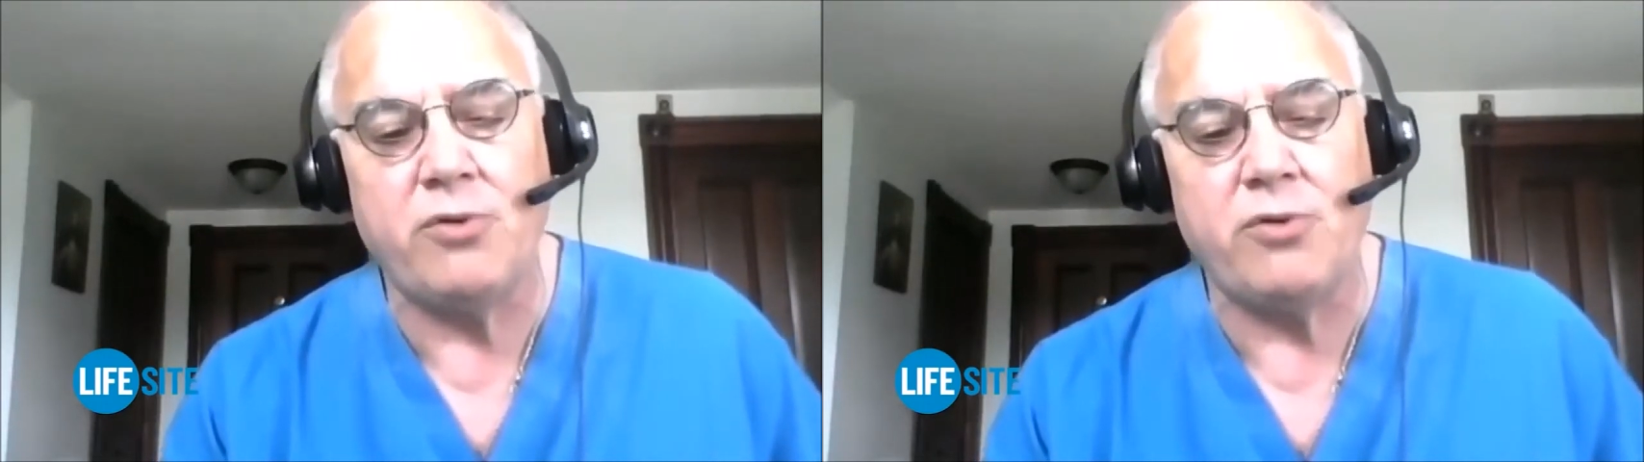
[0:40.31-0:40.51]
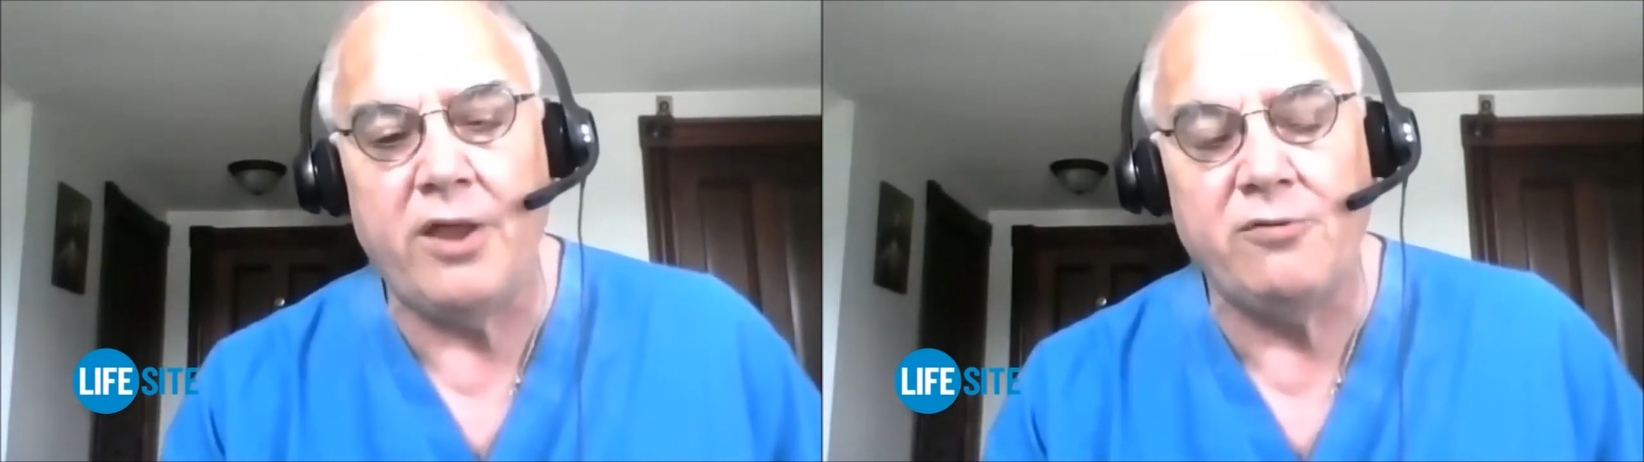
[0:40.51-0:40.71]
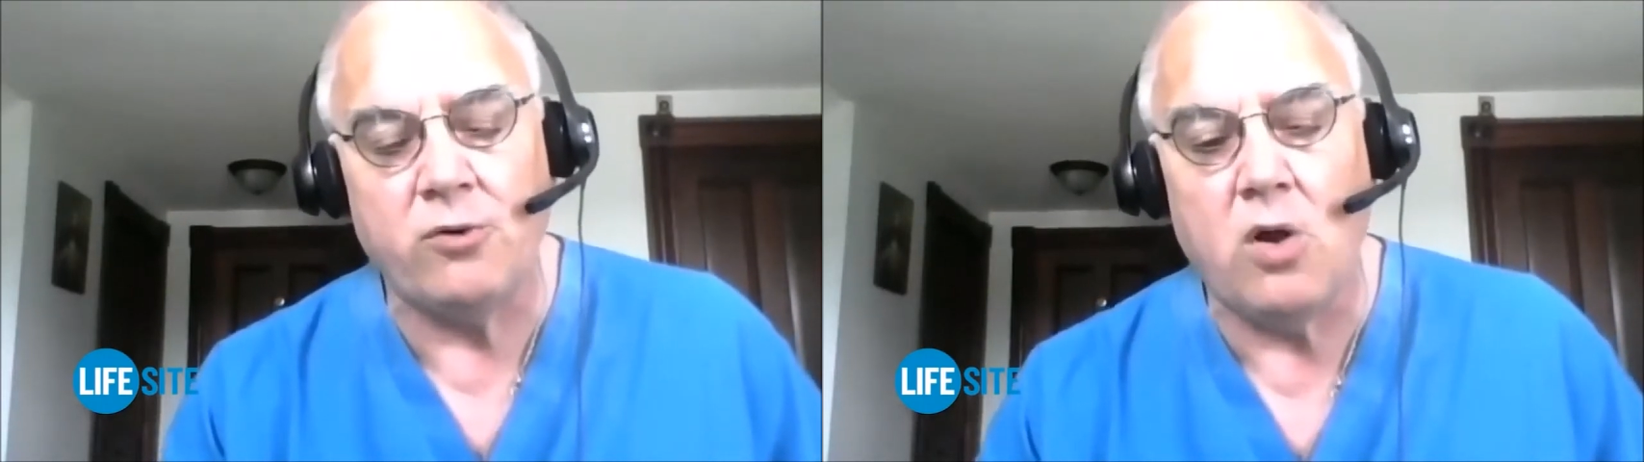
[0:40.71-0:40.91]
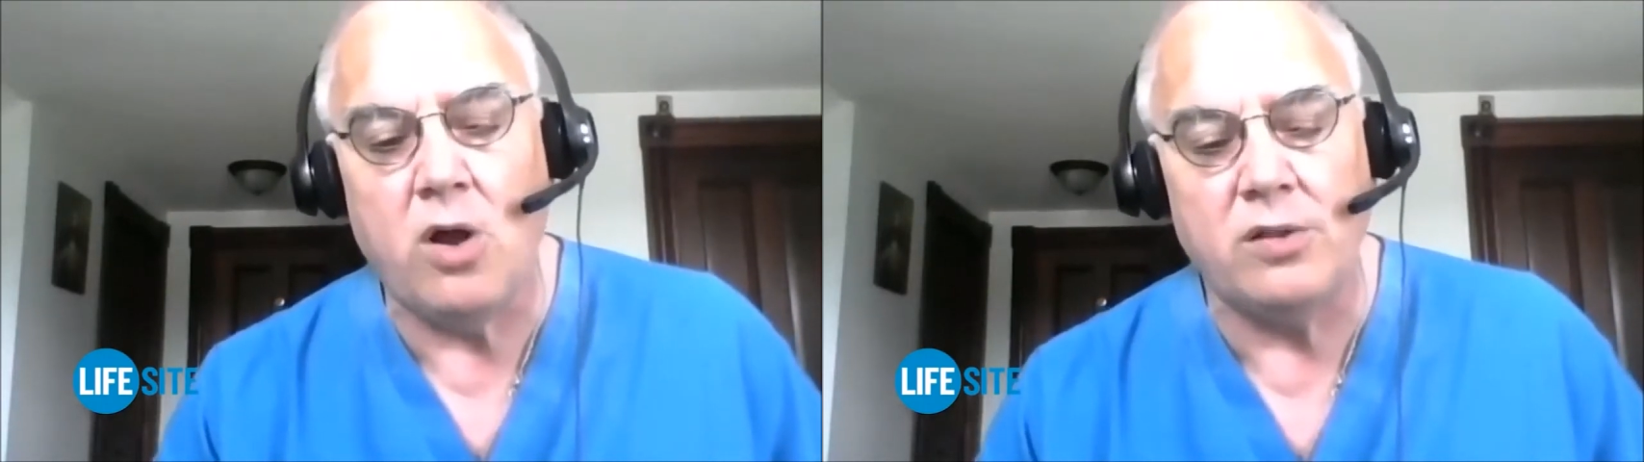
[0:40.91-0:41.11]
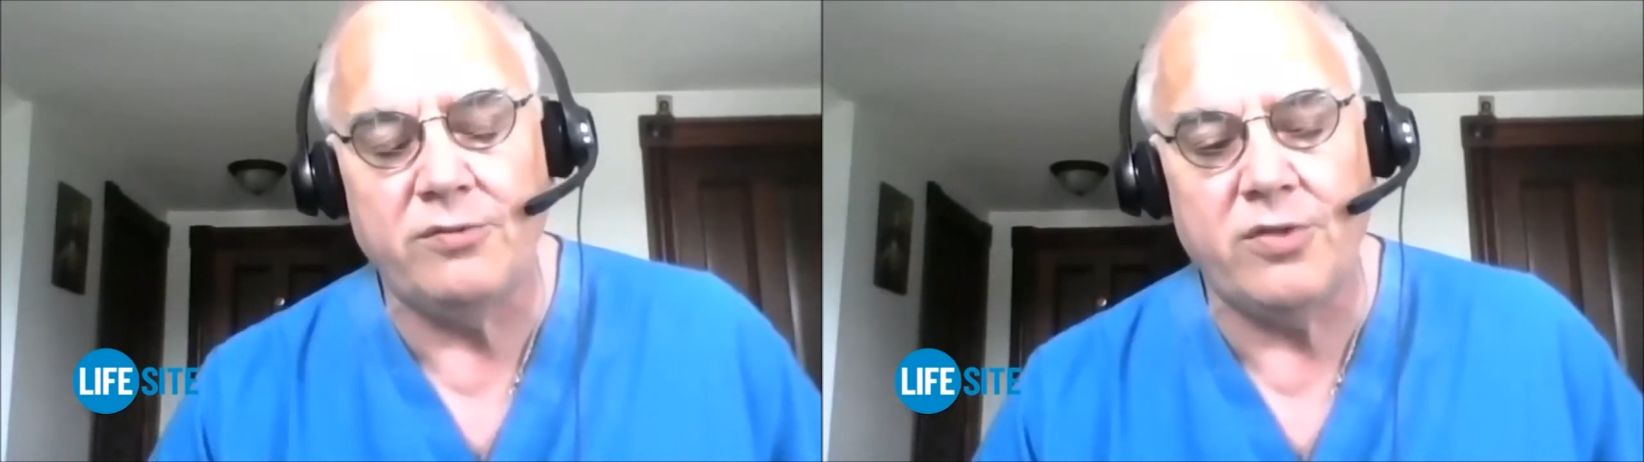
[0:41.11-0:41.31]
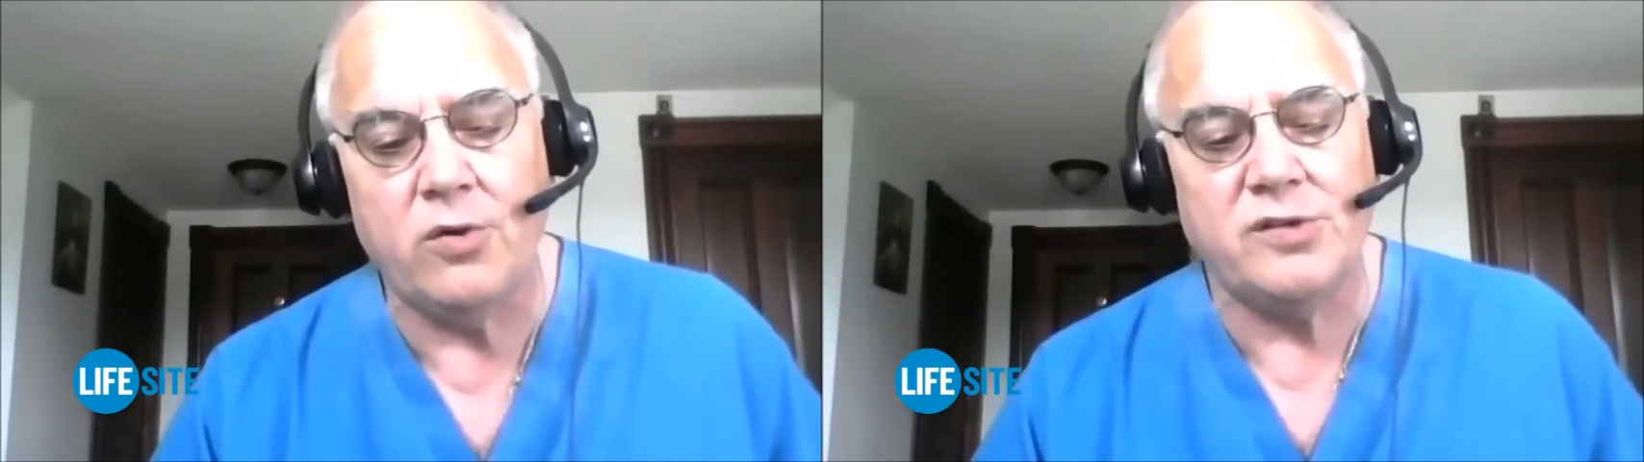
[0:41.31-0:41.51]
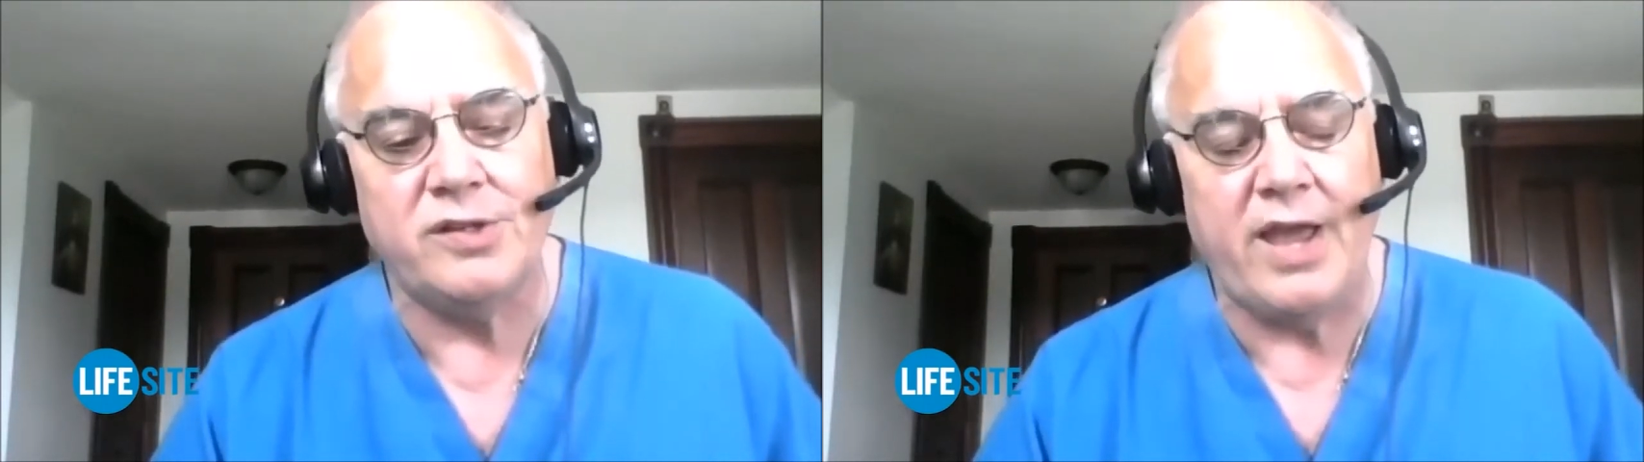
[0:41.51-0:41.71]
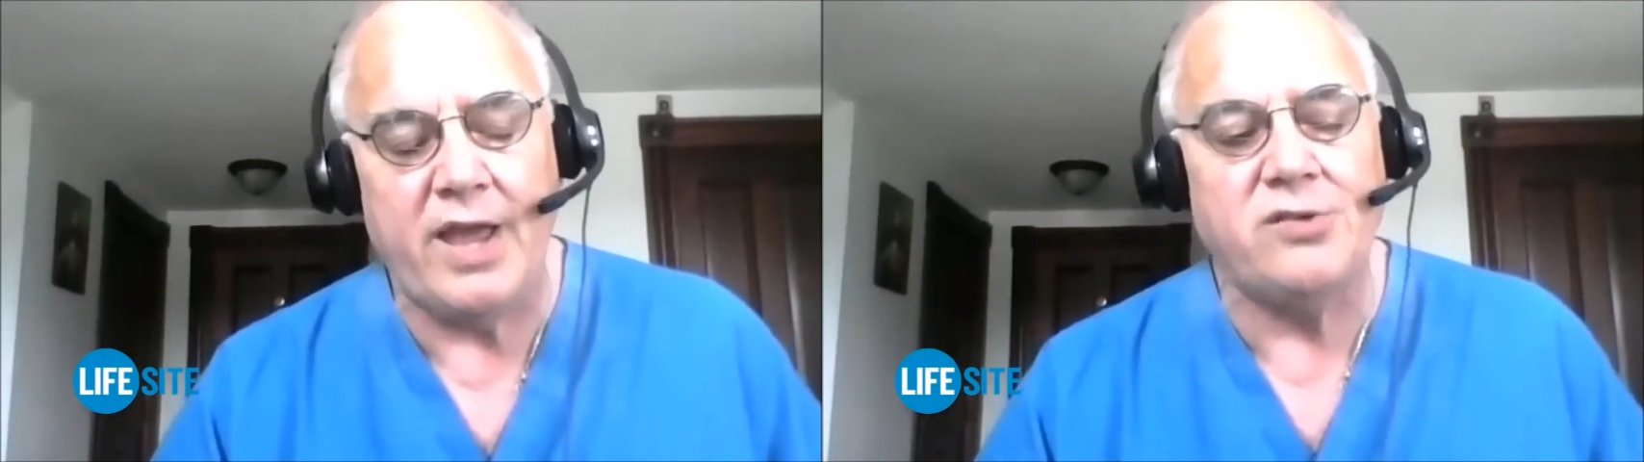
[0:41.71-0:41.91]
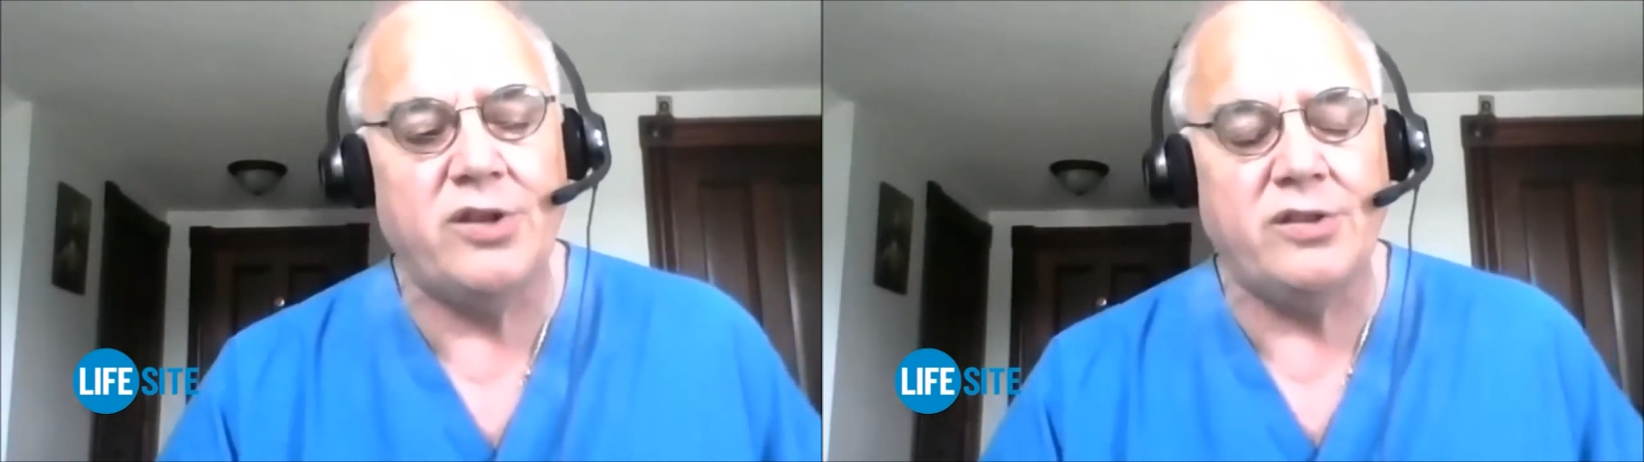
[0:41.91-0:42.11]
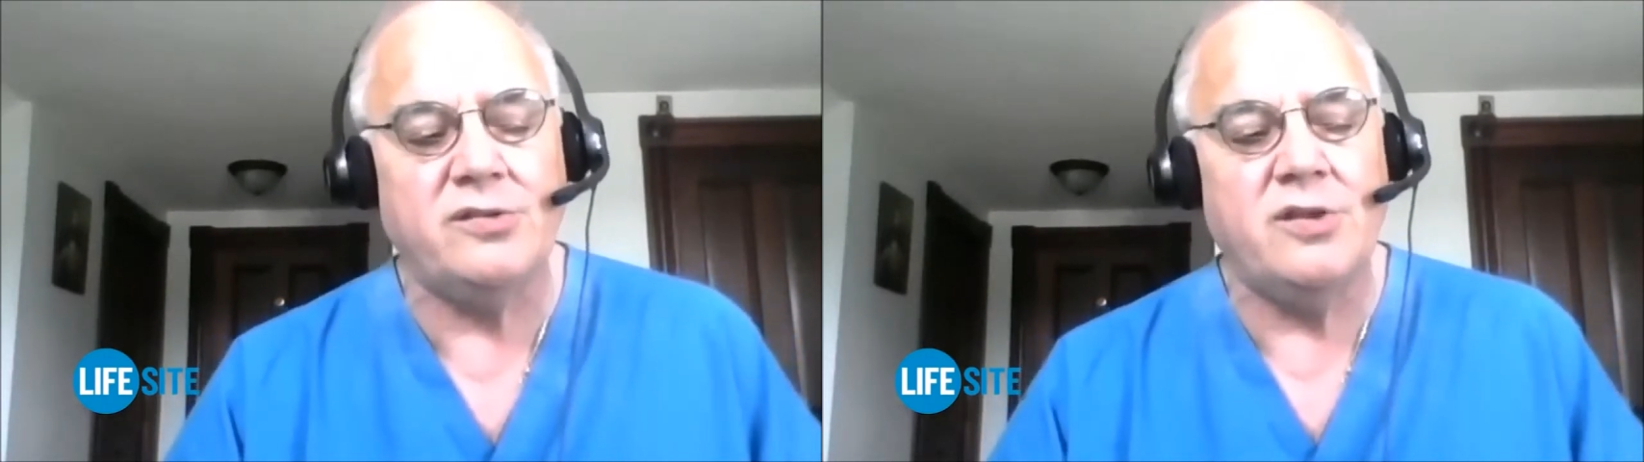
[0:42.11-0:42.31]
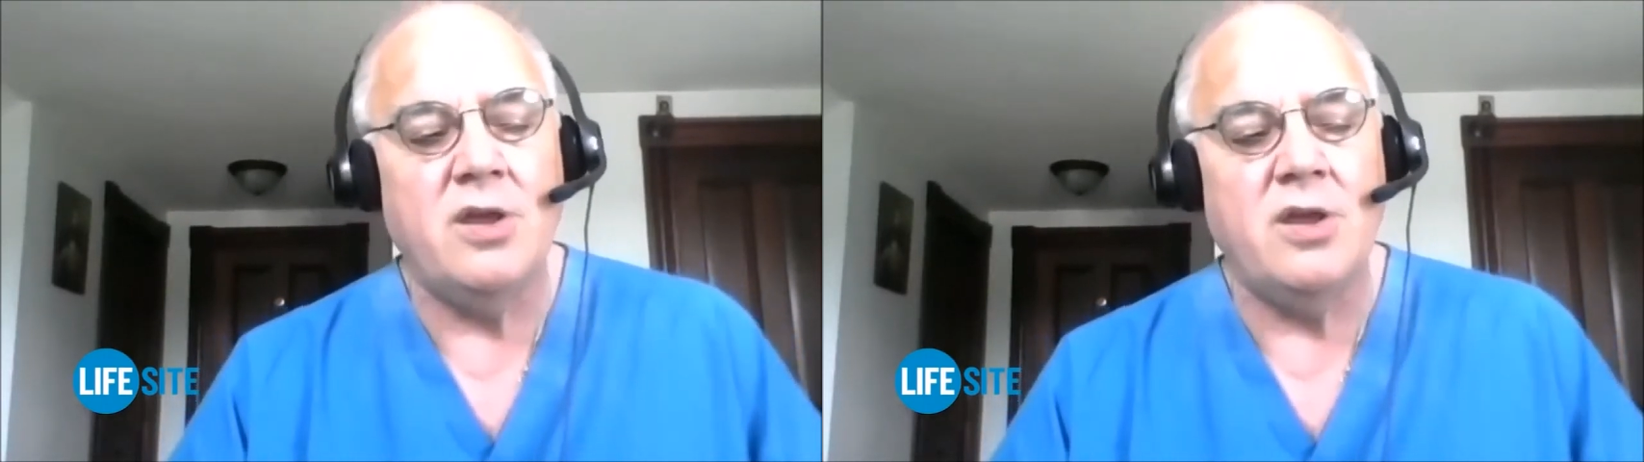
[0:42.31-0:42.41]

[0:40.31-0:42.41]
pray for all of those intentions.